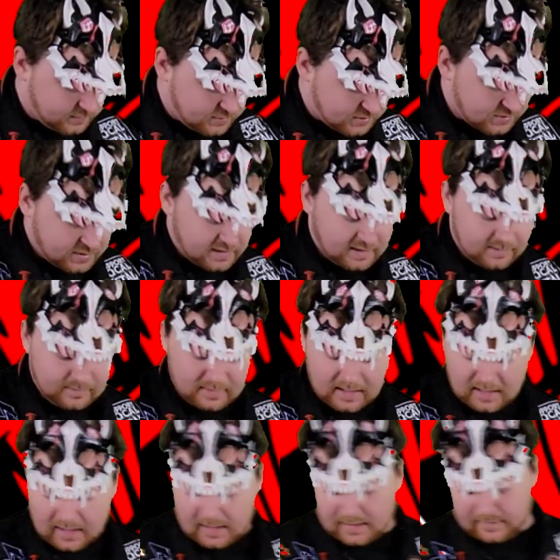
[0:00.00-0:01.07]
we're just gonna
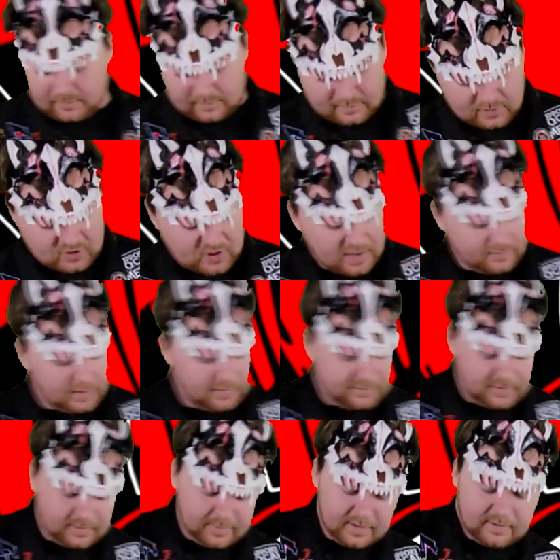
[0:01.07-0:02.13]
uh, shave
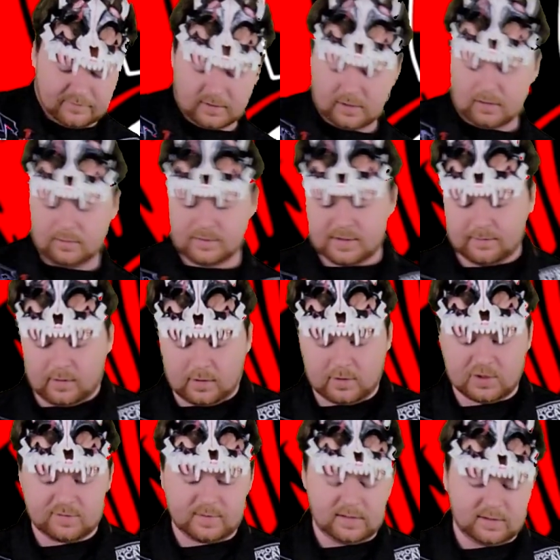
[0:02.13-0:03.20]
off a bit of uh, some
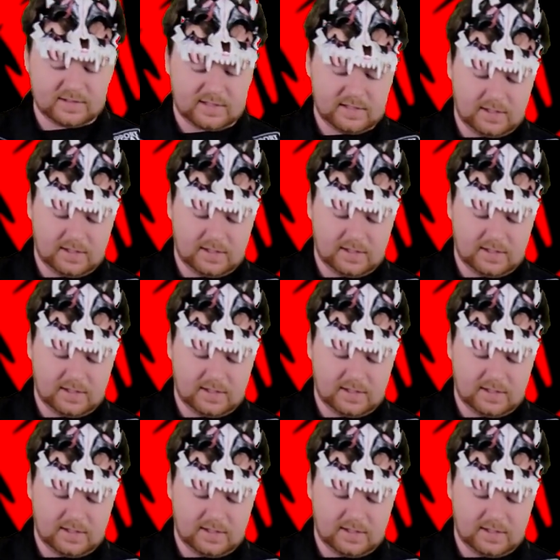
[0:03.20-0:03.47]
orange peels in